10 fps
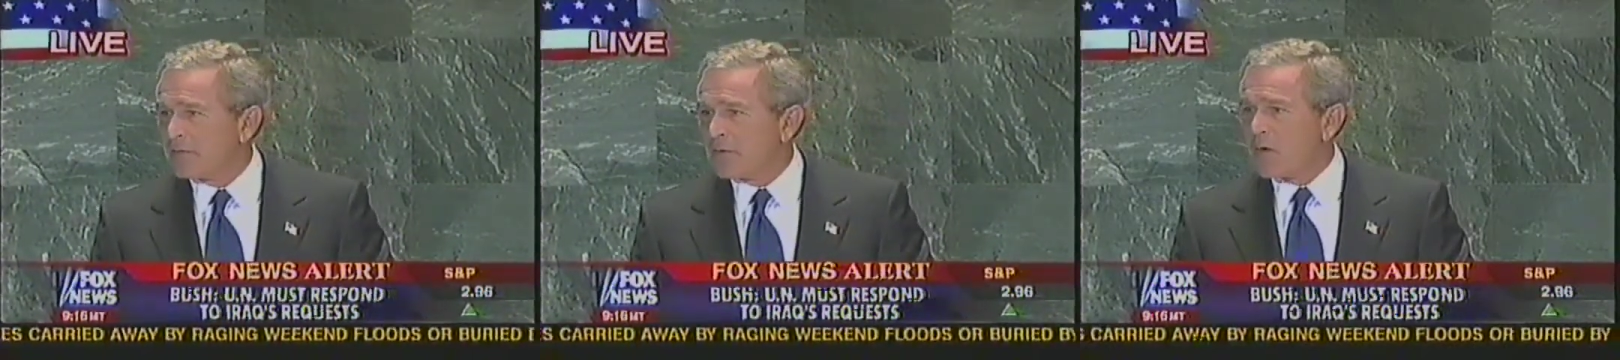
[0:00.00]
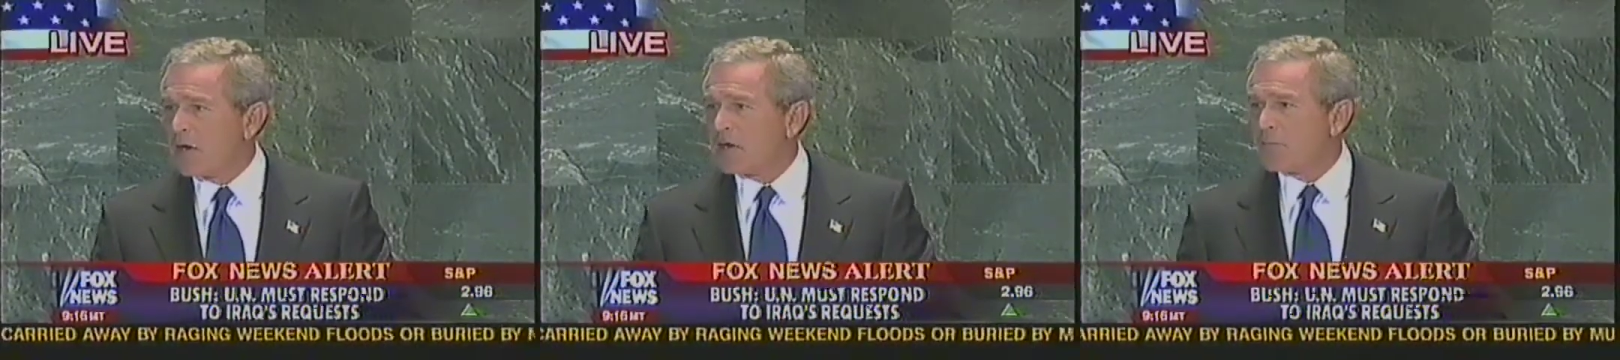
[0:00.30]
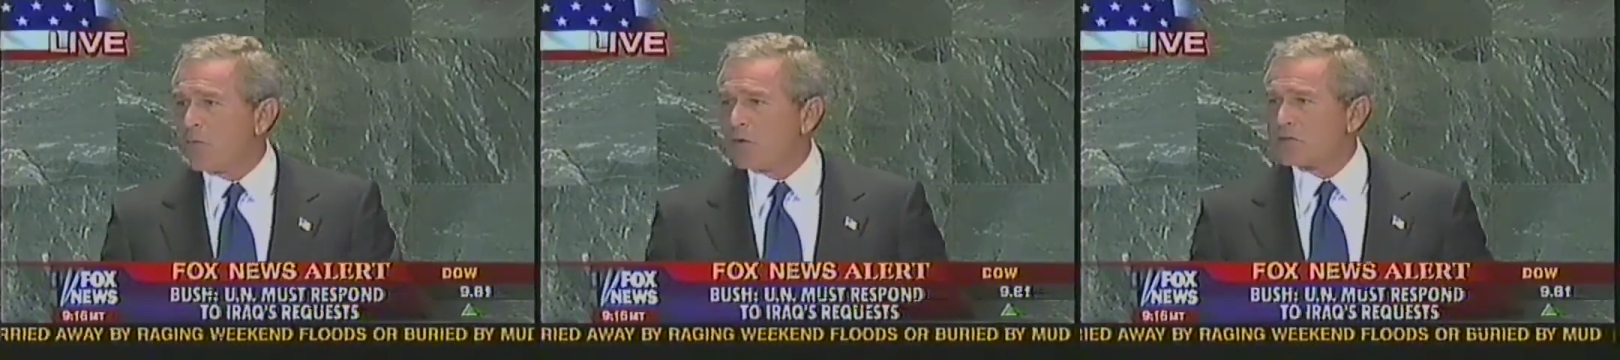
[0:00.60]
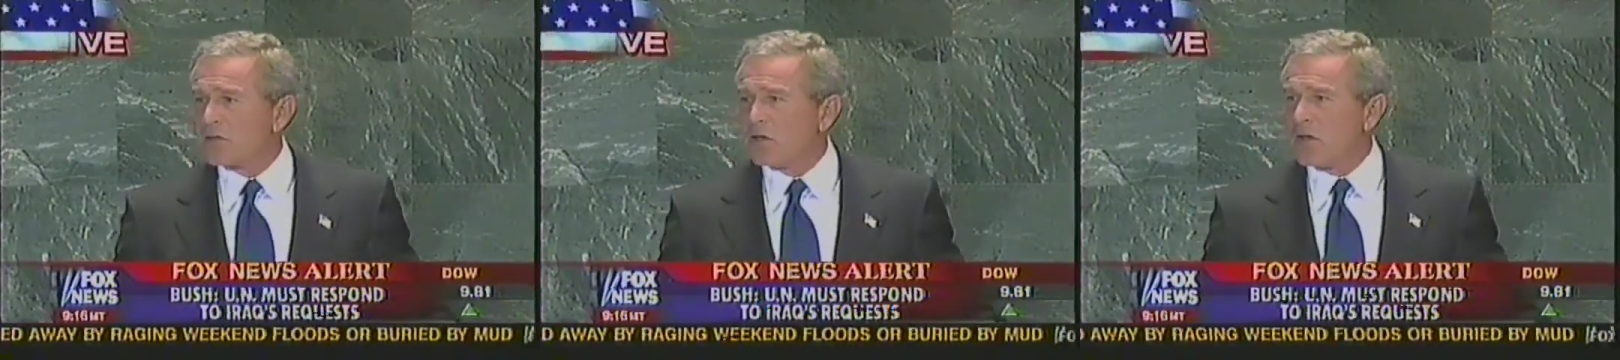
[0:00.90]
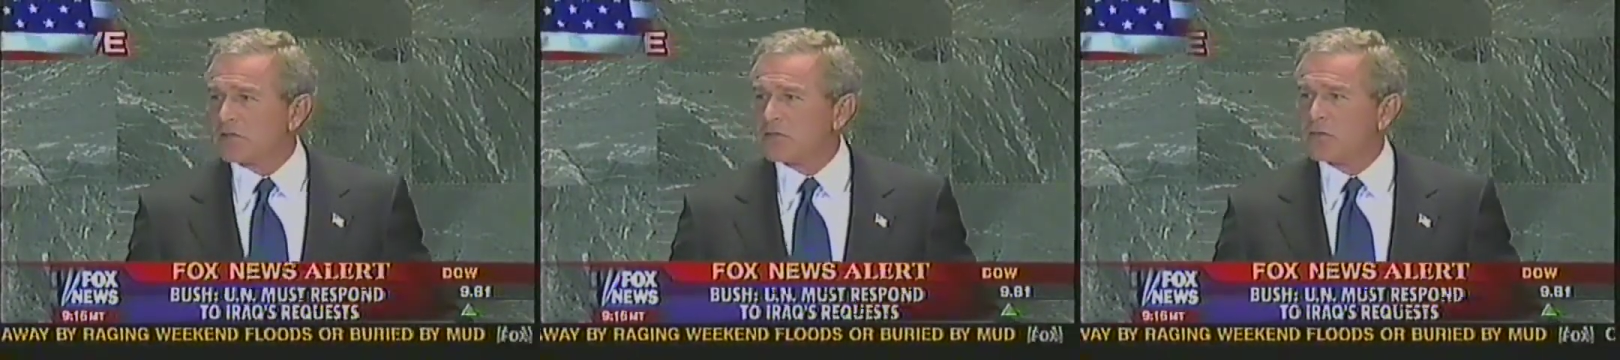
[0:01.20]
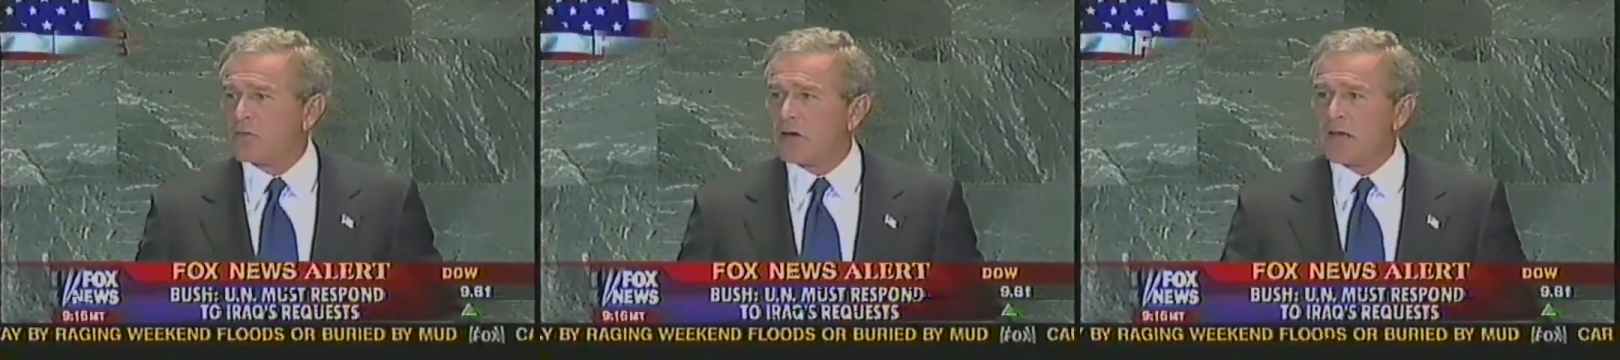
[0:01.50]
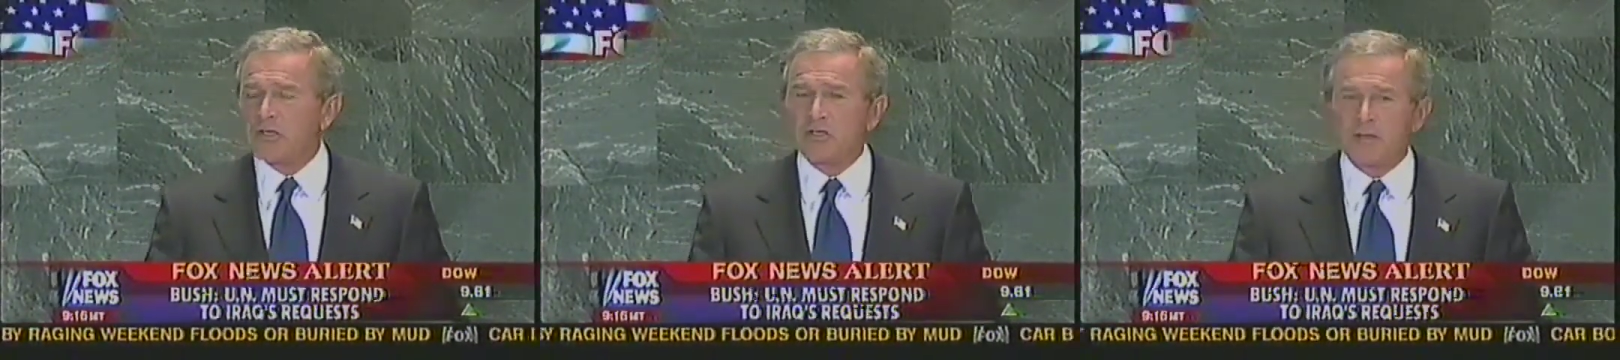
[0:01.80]
America mourns the losses to our
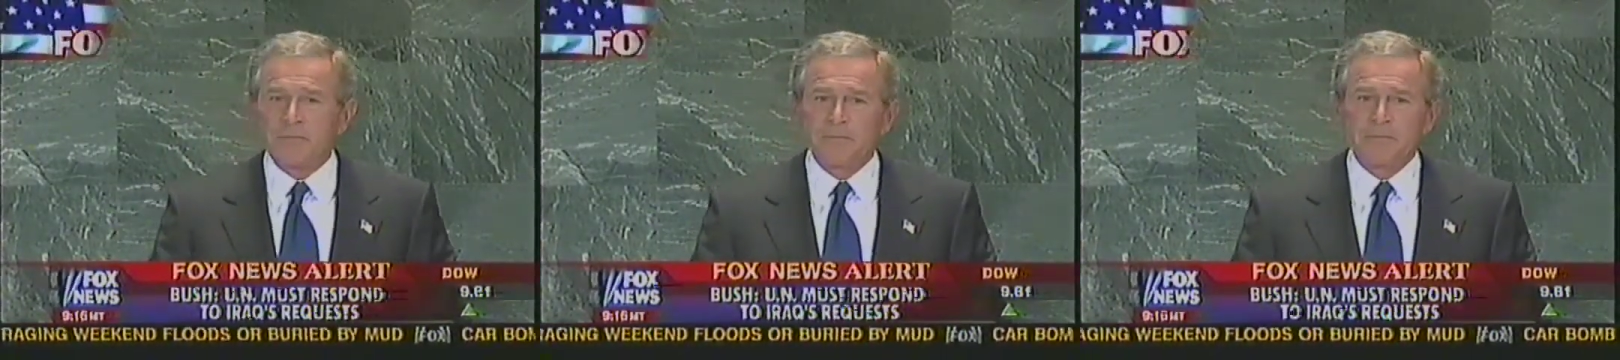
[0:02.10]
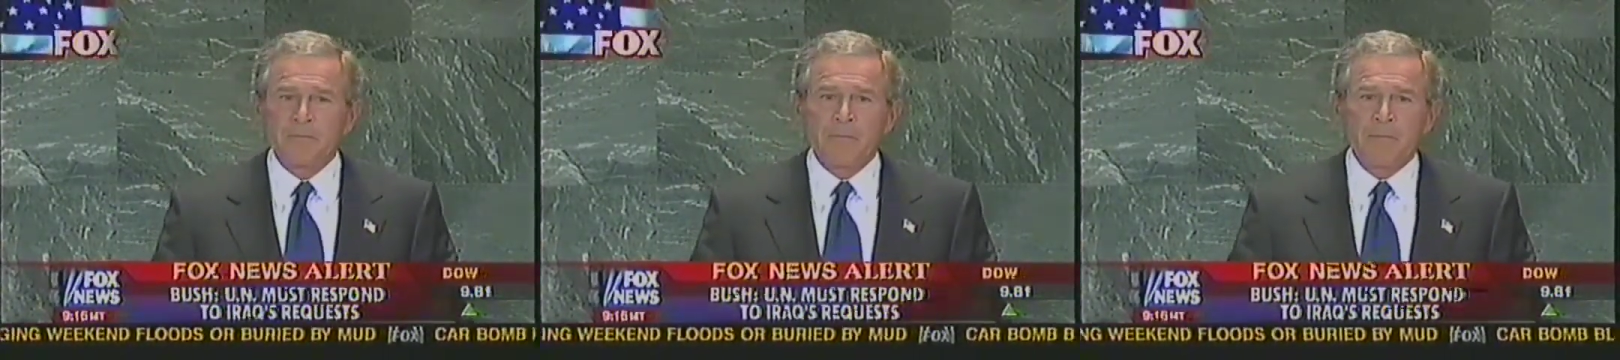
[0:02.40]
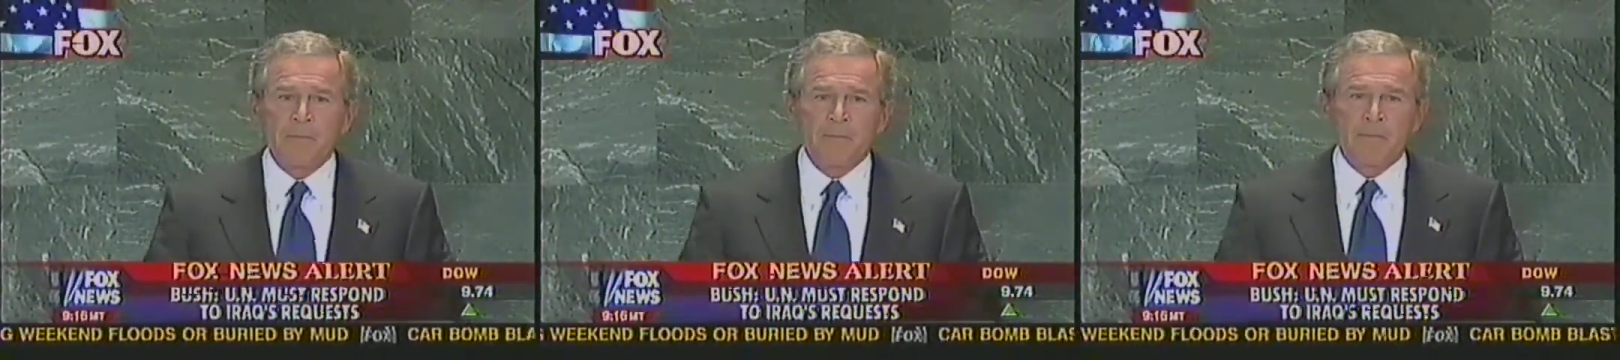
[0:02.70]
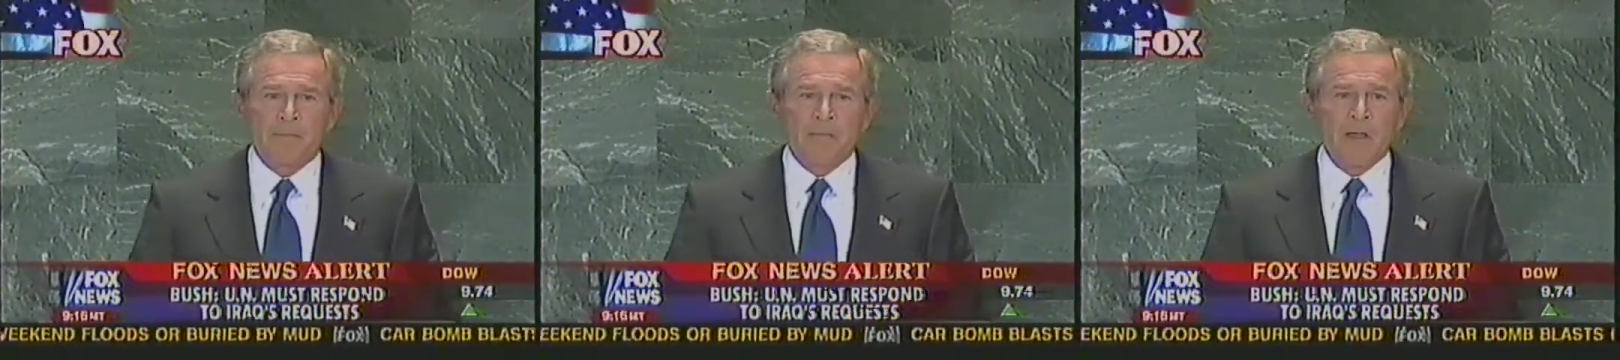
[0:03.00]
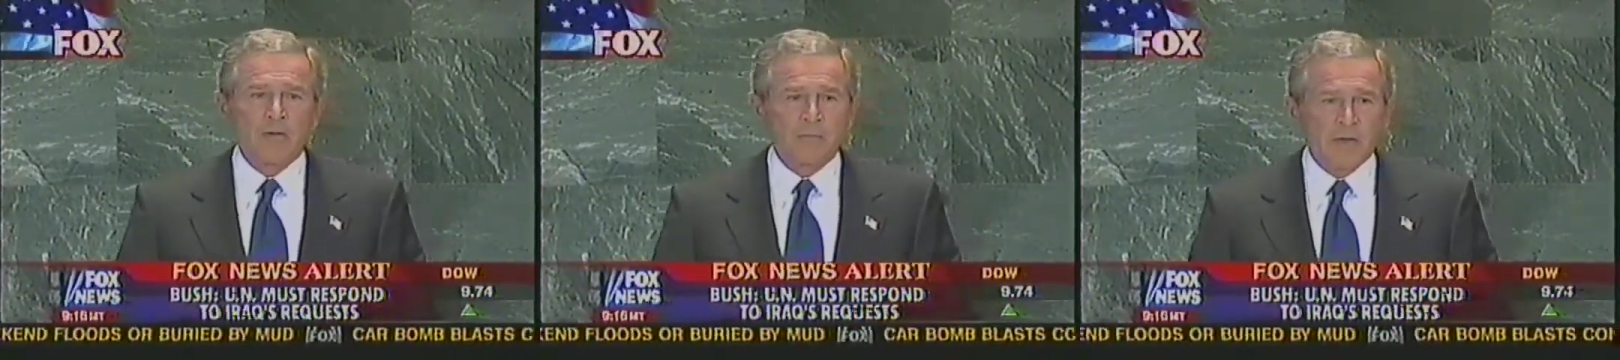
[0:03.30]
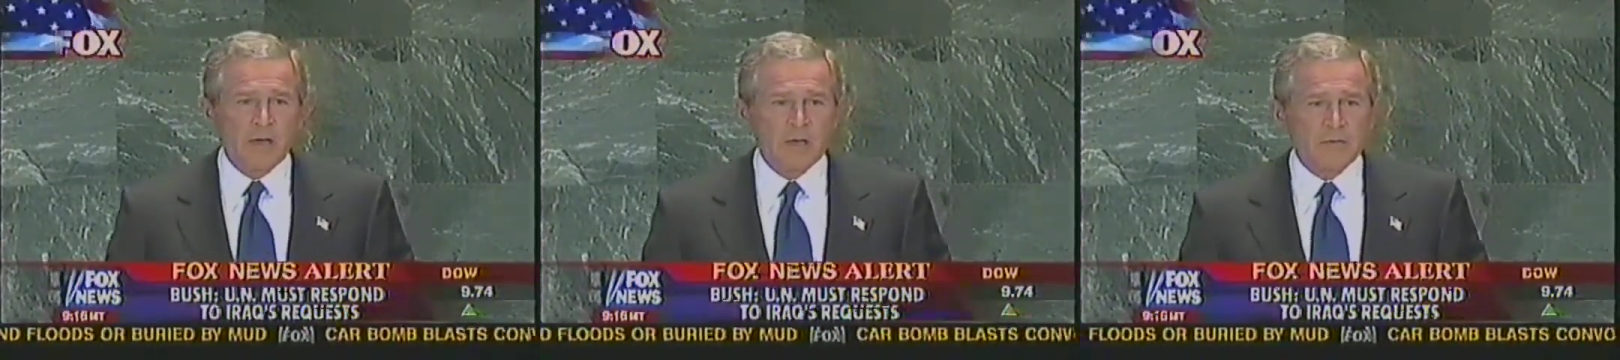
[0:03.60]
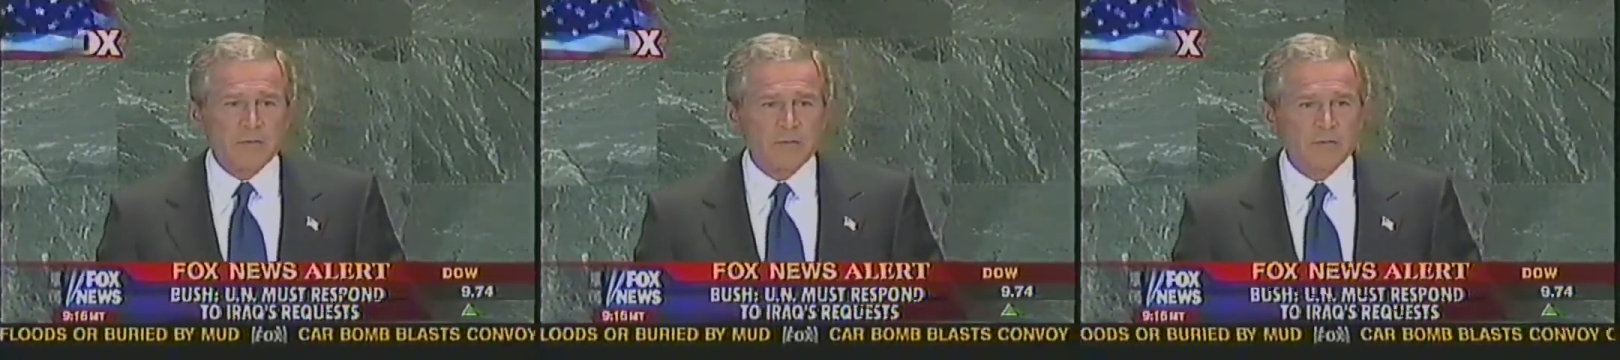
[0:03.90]
nation and to many
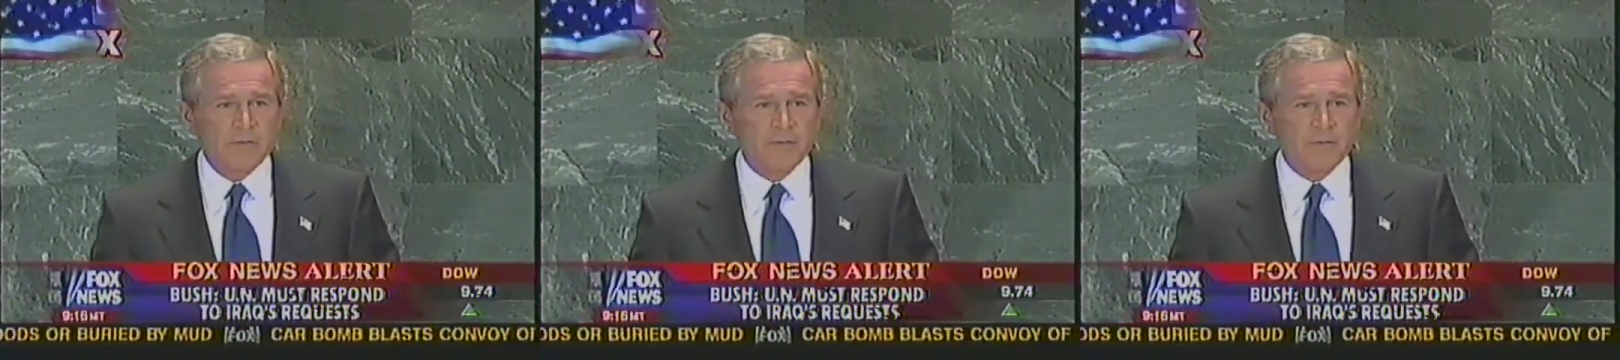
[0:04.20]
others.